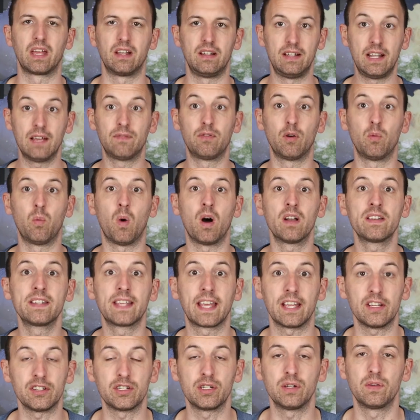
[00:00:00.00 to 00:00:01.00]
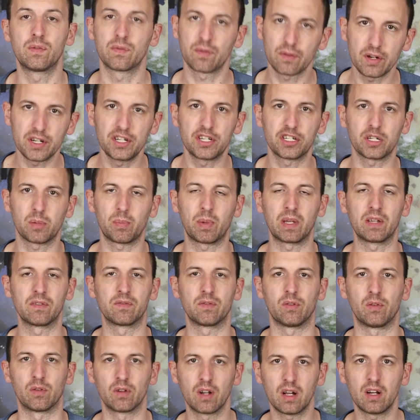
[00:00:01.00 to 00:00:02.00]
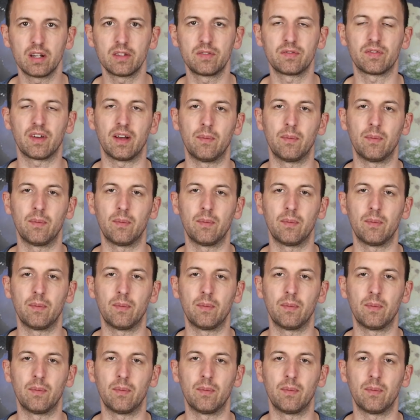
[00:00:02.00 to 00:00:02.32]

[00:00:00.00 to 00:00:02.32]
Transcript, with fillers: Level one gets you free shipping for life,